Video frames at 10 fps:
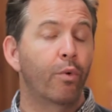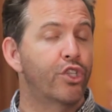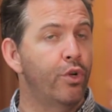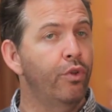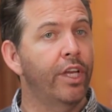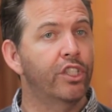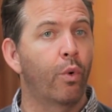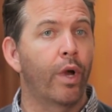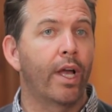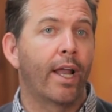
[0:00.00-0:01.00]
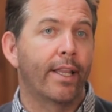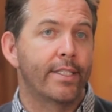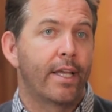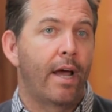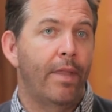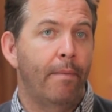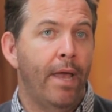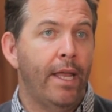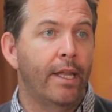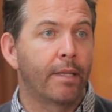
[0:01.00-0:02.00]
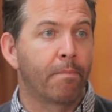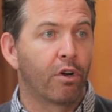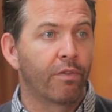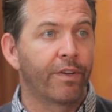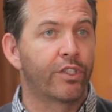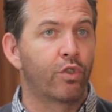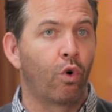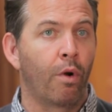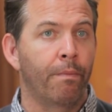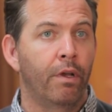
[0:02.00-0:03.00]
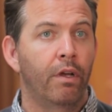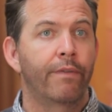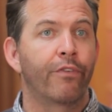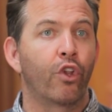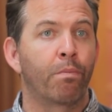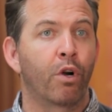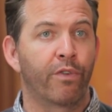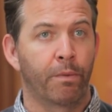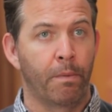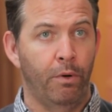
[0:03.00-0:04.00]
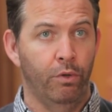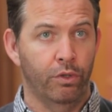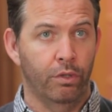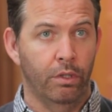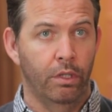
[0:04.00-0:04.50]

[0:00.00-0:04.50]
There were two things going on at this time that made it the perfect storm for the perfect proposal.